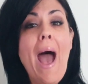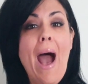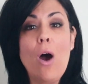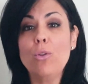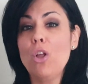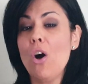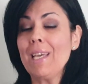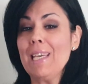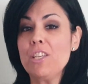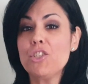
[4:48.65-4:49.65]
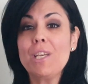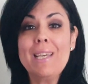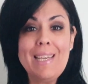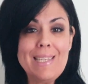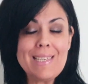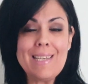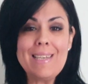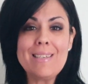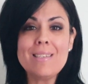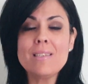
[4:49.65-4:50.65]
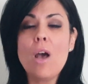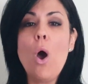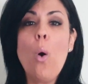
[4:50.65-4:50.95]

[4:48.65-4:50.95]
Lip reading: how long each heat is,